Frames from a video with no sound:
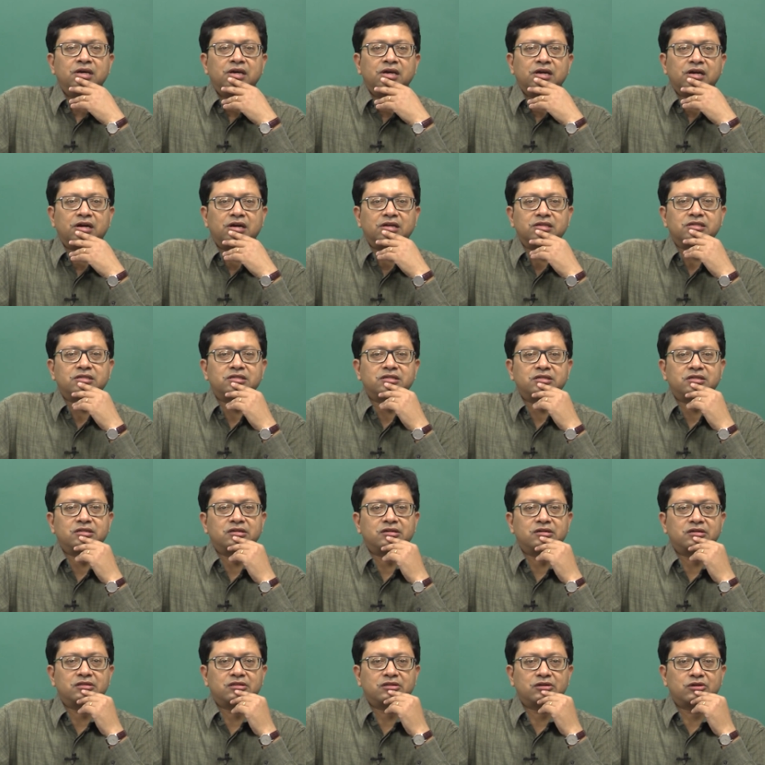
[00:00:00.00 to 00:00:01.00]

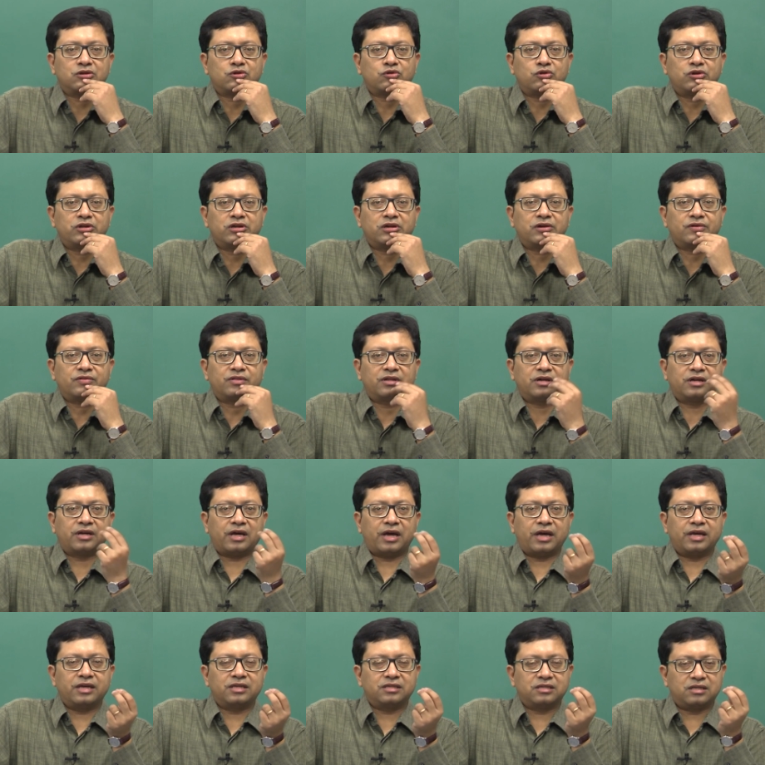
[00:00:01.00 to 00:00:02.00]
Consider the rolling of the
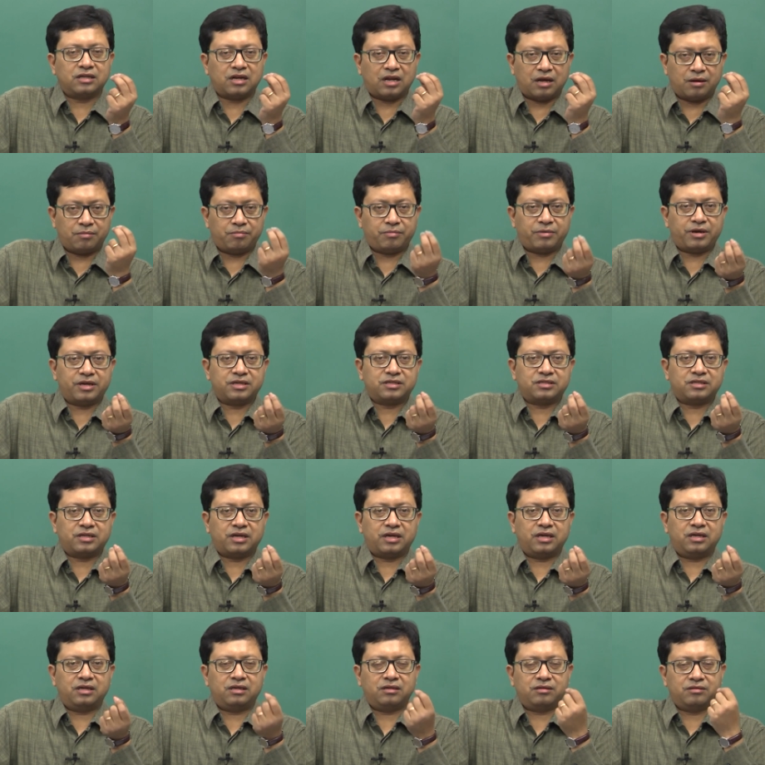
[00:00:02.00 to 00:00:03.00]
die is an unbiased
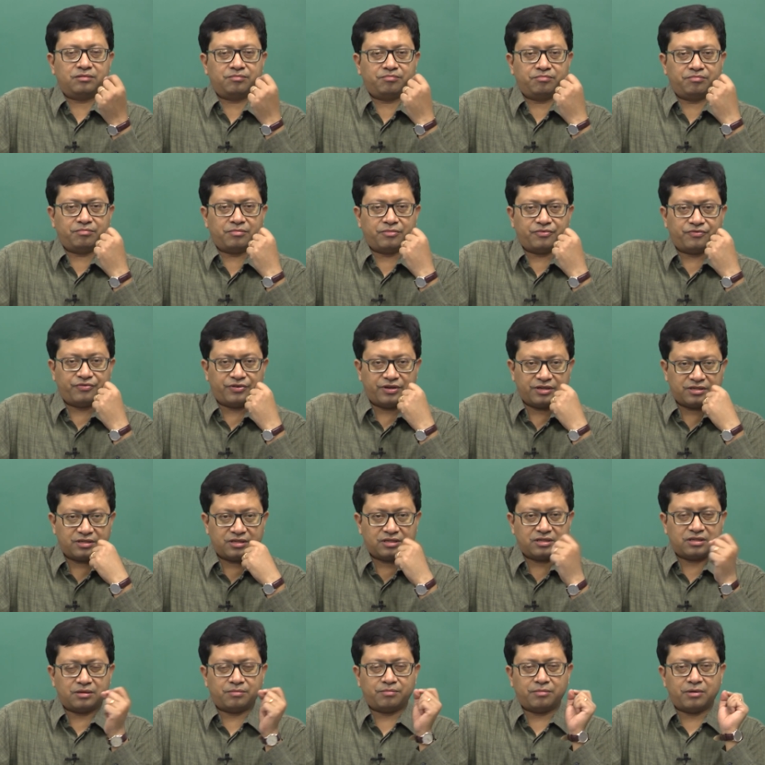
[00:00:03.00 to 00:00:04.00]
die,
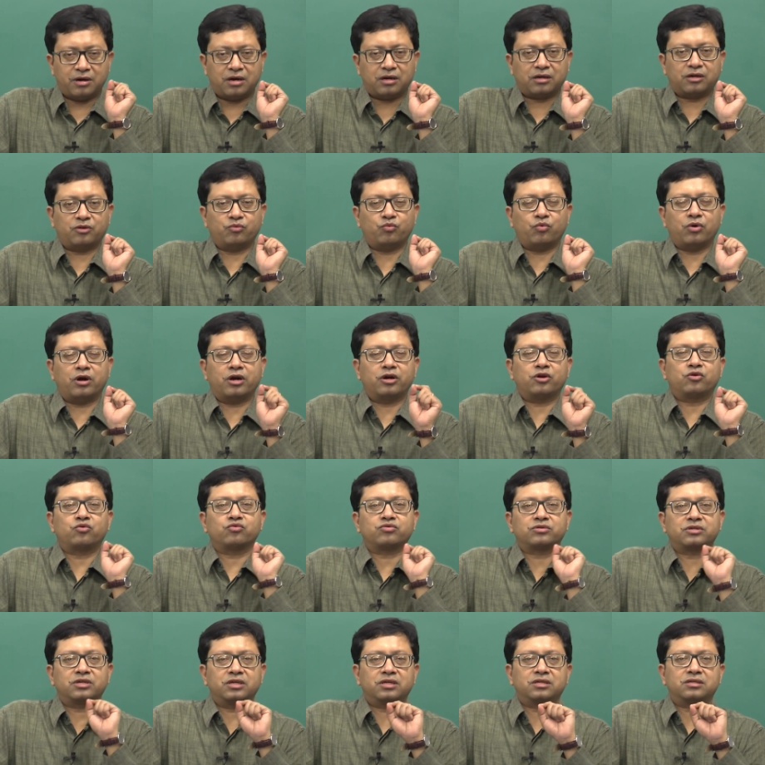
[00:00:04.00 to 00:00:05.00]
faces are marked 1 to
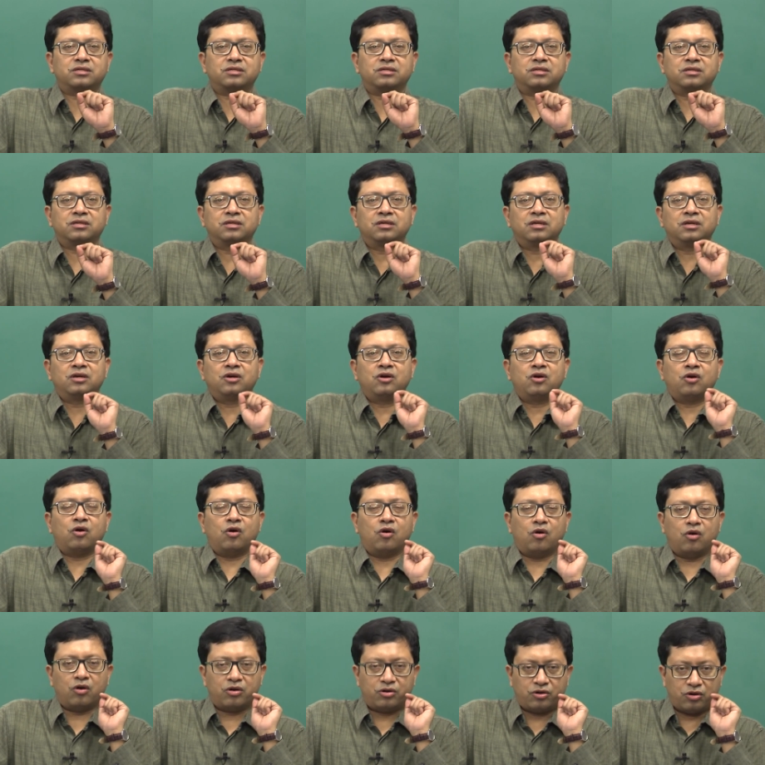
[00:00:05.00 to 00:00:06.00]
6,
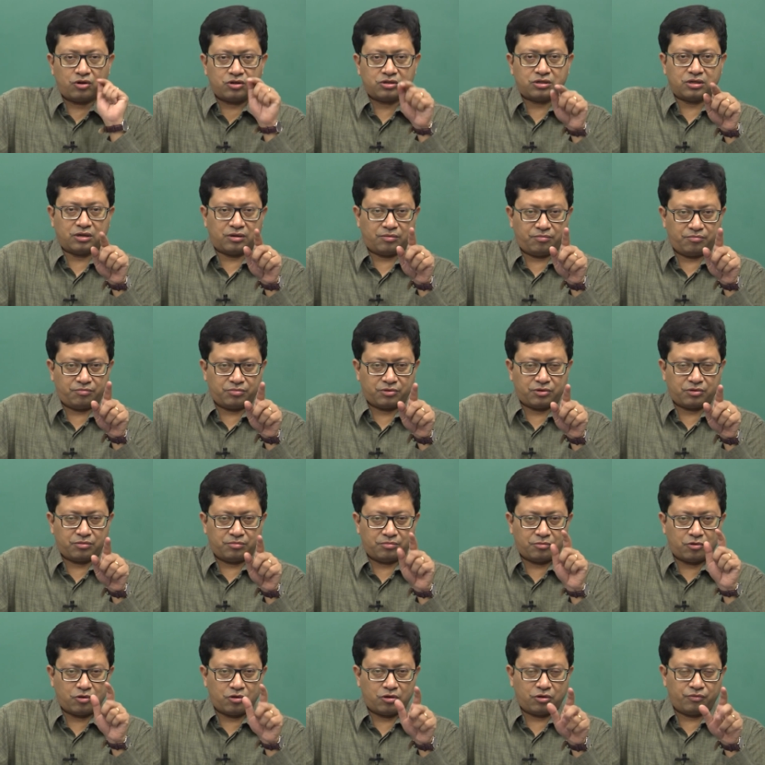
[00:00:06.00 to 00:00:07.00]
or
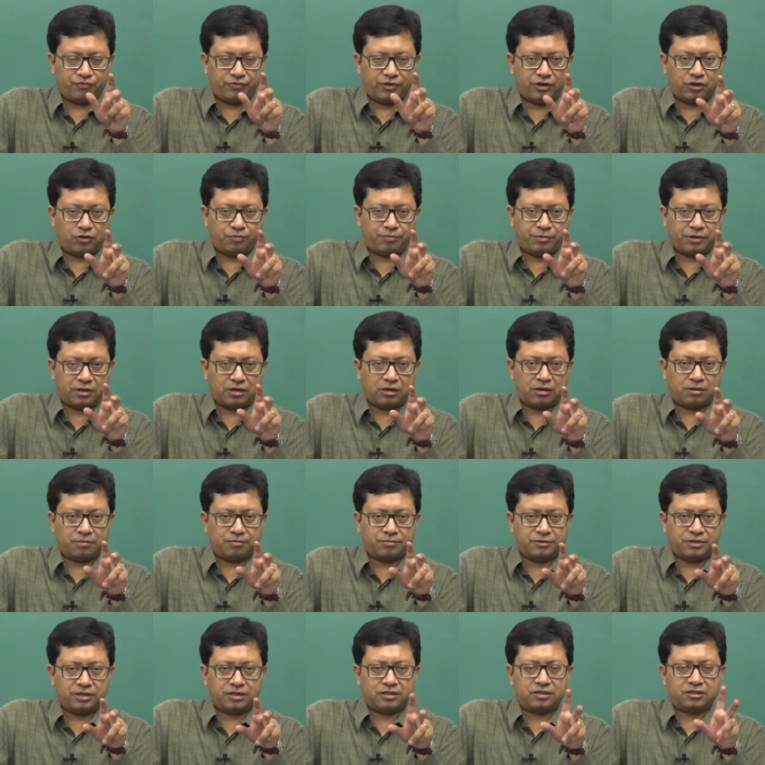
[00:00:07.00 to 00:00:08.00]
when you picking up
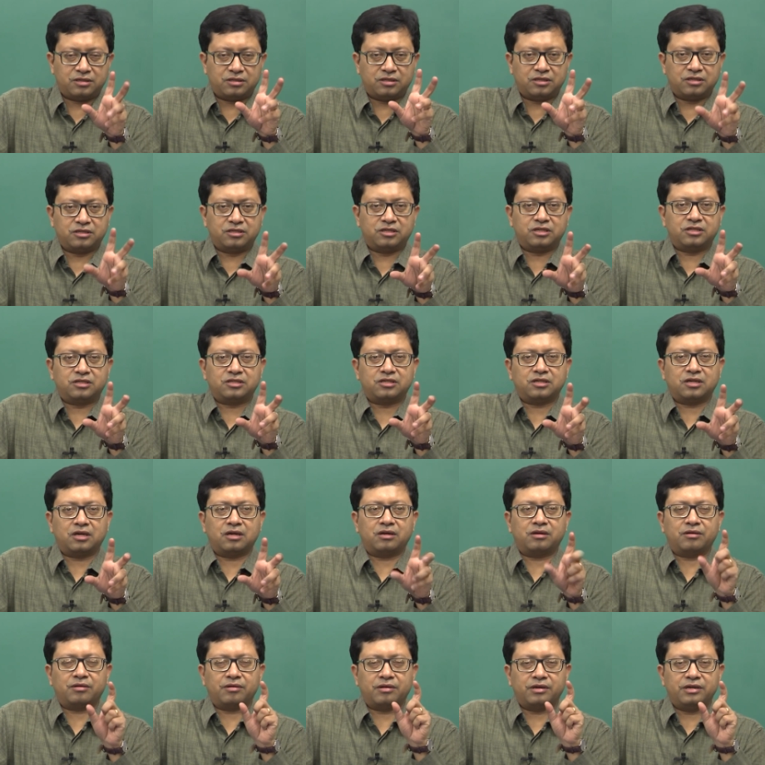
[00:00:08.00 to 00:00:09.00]
chits, the chits are
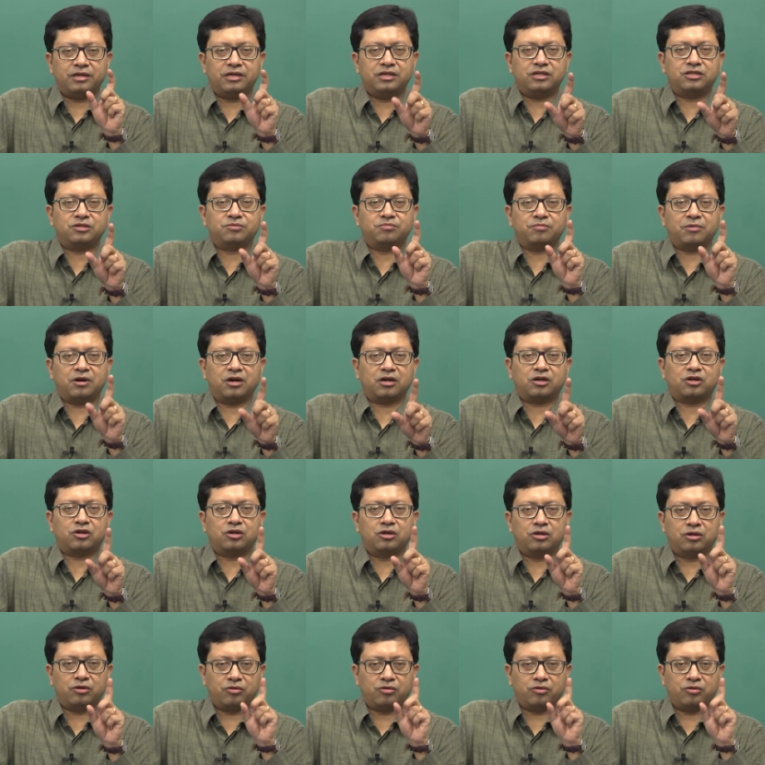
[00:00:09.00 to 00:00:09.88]
each marked